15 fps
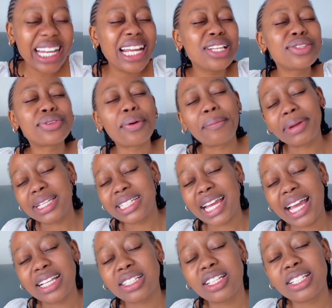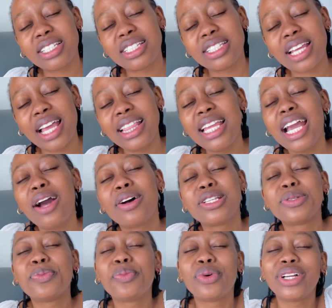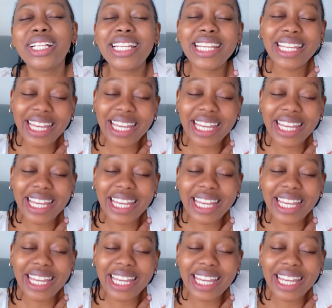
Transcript: so much, guys, because I think I was bottling